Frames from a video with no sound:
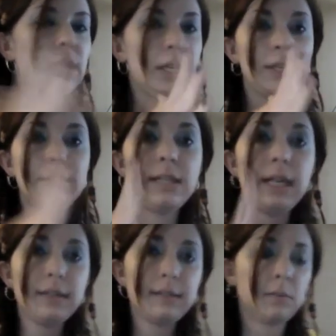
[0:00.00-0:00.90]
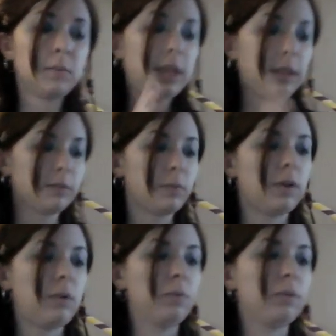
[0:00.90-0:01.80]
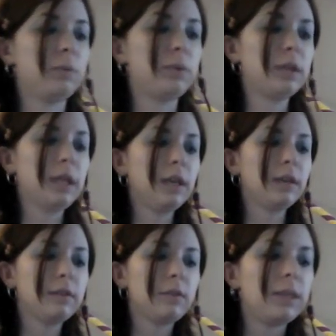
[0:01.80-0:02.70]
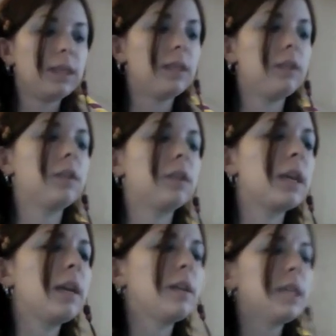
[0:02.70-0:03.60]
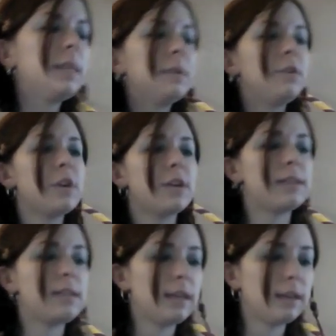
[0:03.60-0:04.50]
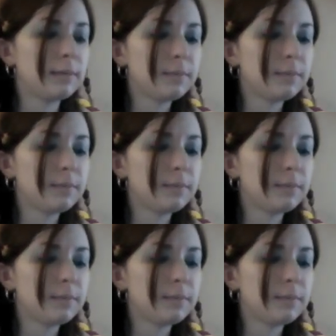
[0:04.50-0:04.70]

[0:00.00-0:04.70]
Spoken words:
it stays in place while we're working, so we can kind of keep adjusting.